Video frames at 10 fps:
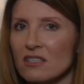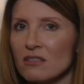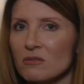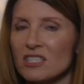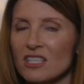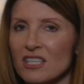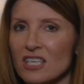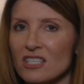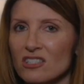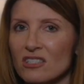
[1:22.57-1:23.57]
We did it in the
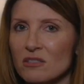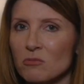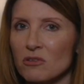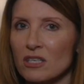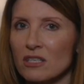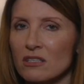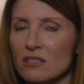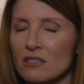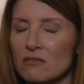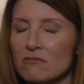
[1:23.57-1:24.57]
kitchen this morning.
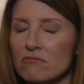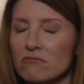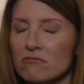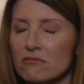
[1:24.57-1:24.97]
Over the